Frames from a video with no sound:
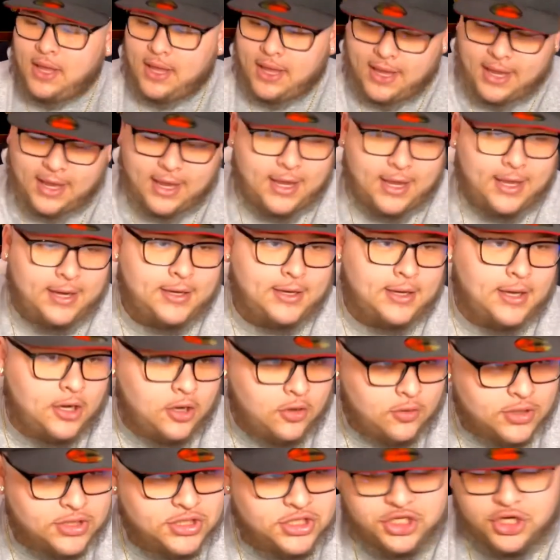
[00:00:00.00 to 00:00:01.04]
And
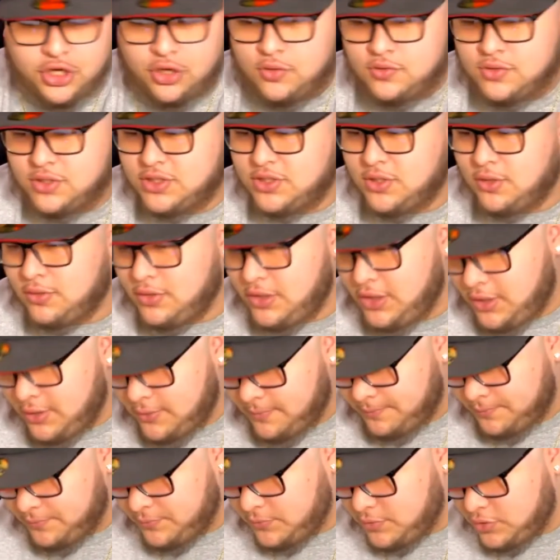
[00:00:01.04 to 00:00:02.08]
Chris Jones is only
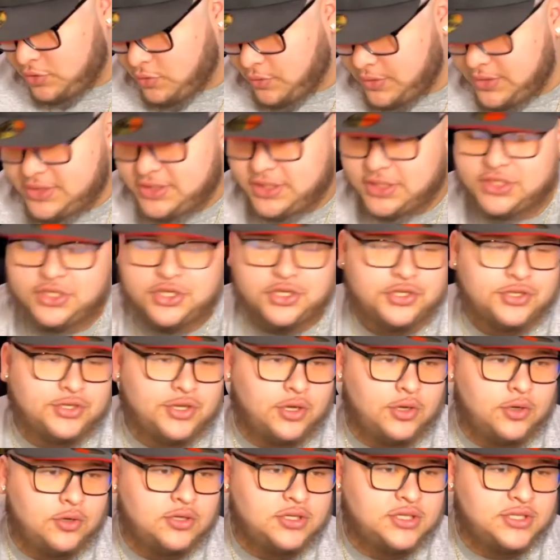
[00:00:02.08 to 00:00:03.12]
26 years
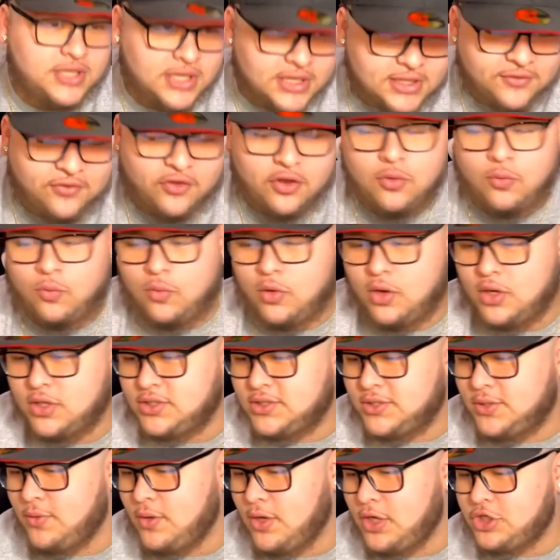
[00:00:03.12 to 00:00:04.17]
old, 6'1",
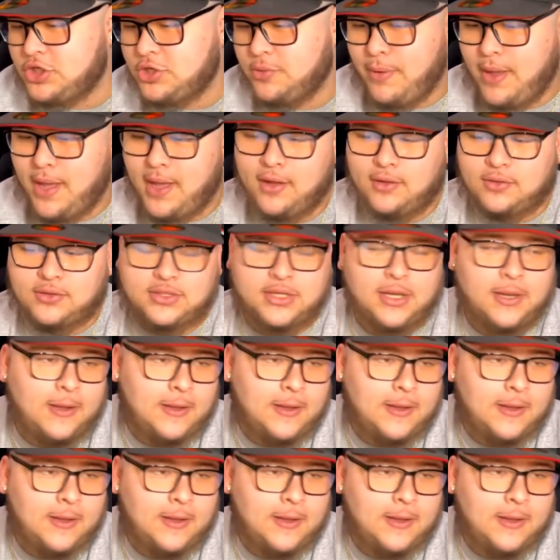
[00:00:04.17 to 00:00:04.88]
200 pounds.